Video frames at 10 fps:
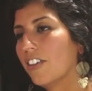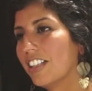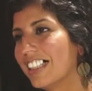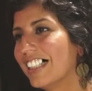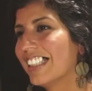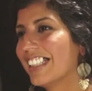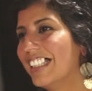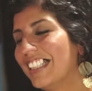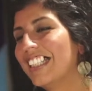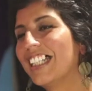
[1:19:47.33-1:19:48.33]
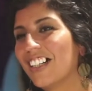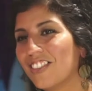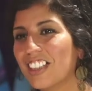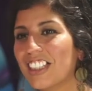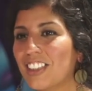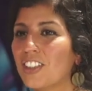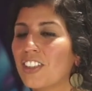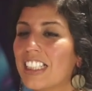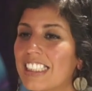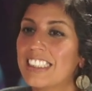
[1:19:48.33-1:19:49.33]
Wow. And I really
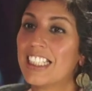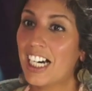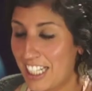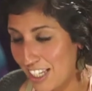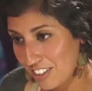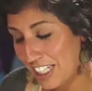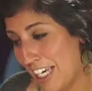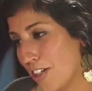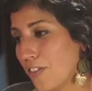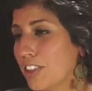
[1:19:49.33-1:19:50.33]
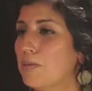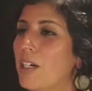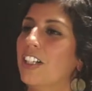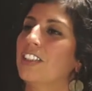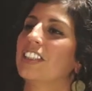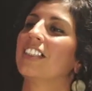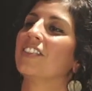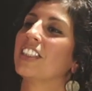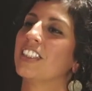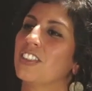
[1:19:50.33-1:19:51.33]
enjoy not having a hangover tomorrow. And I
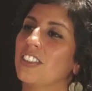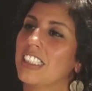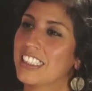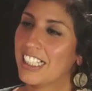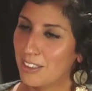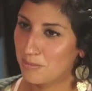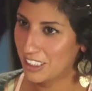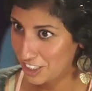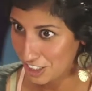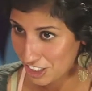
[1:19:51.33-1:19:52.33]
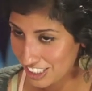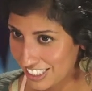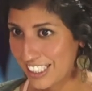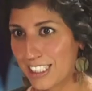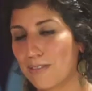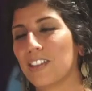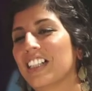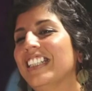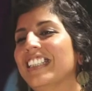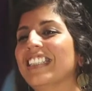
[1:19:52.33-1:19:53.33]
really enjoy not being nauseous the next
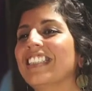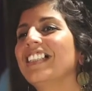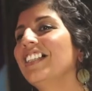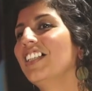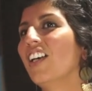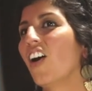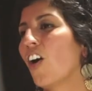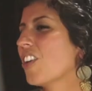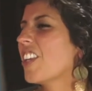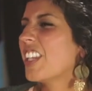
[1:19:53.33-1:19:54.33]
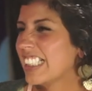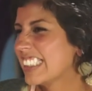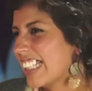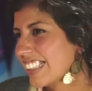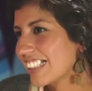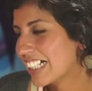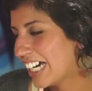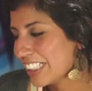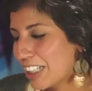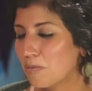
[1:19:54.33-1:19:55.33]
morning and all the things that
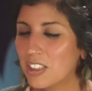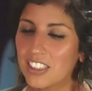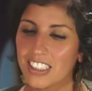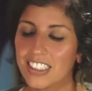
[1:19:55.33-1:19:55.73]
kind of come with it.